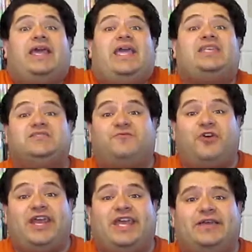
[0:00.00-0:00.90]
It's
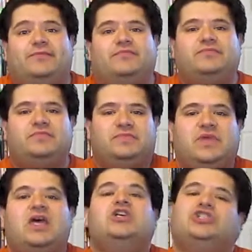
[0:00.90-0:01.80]
free!
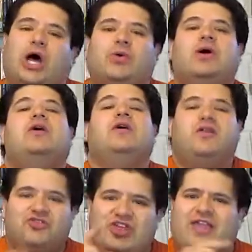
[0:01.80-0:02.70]
So,
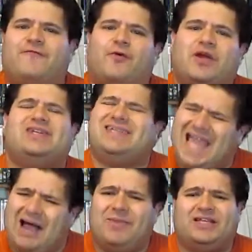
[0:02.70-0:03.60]
thank you for watching.
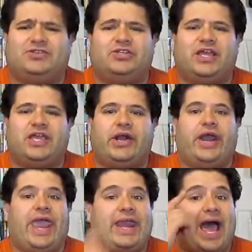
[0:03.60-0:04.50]
God bless you. Take care.
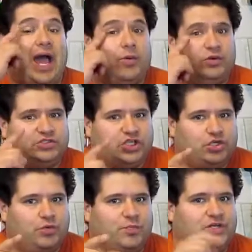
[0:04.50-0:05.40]
And I will see
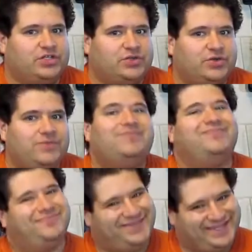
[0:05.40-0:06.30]
you pretty soon.
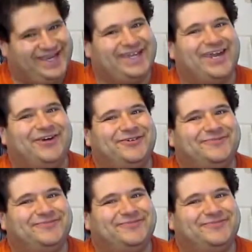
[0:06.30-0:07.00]
Take care.